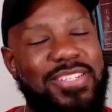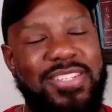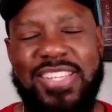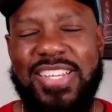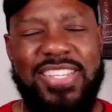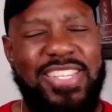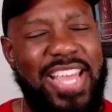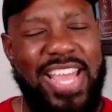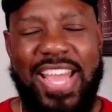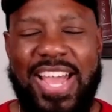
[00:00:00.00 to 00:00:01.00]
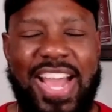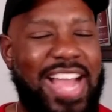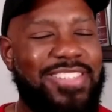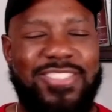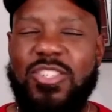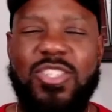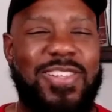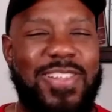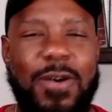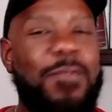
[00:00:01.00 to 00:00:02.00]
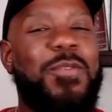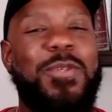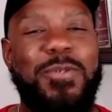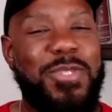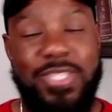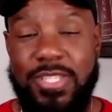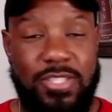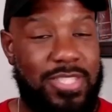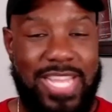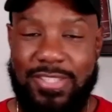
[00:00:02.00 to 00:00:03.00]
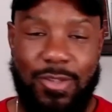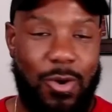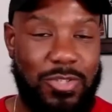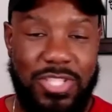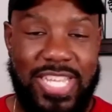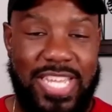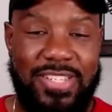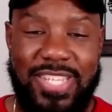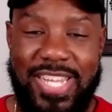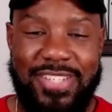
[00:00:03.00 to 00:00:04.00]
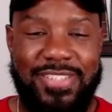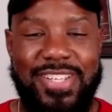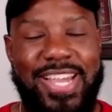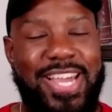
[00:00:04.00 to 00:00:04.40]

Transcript: She said, Dad, I just love you. She just, that's all she said in the text.